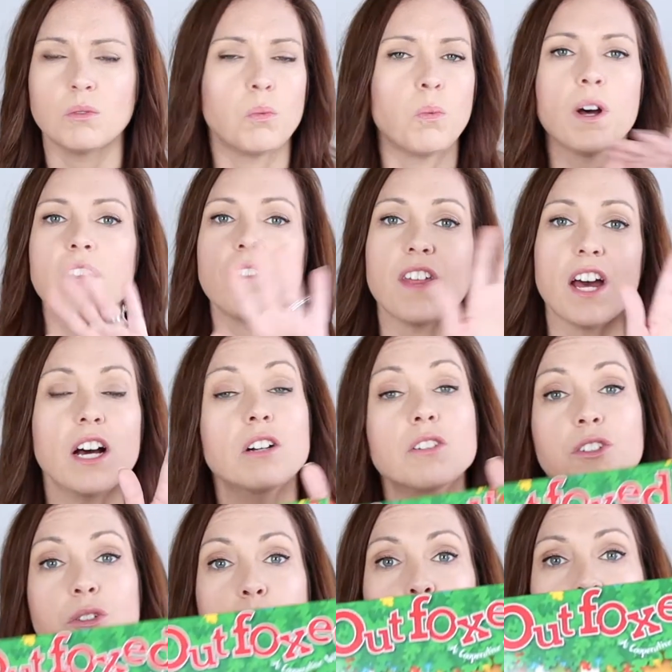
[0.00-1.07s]
One of
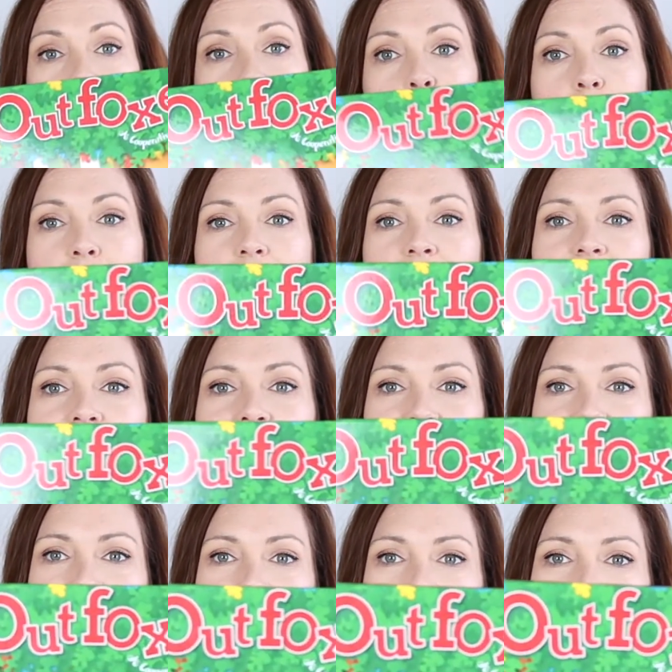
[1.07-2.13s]
those, we were playing
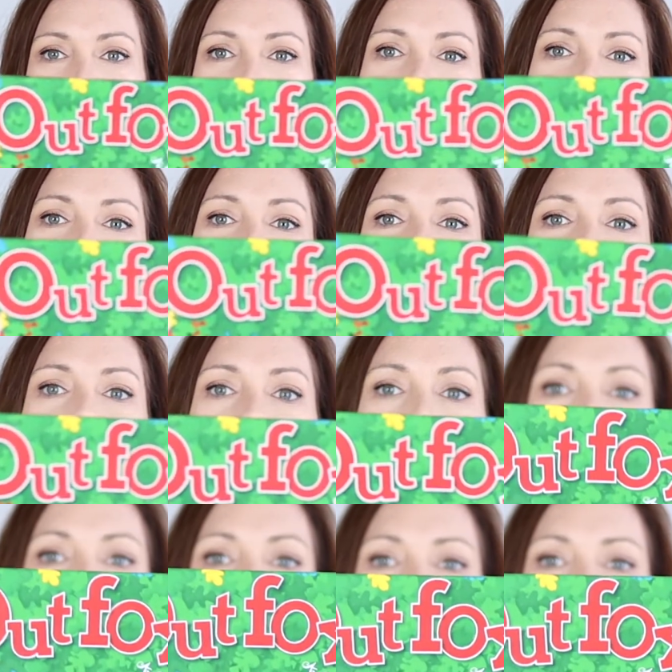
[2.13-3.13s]
this game